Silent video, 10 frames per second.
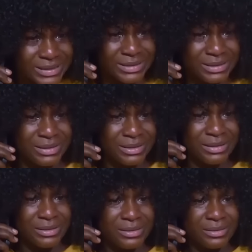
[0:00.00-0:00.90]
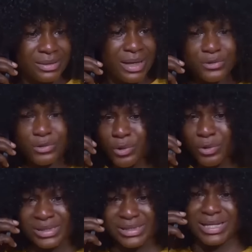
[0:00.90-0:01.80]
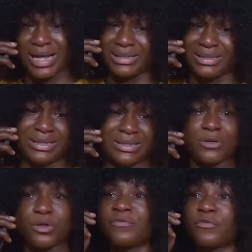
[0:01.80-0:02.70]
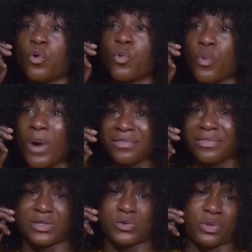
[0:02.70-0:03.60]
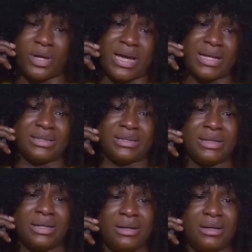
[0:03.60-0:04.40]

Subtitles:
I don't understand this. I don't even know when this will end.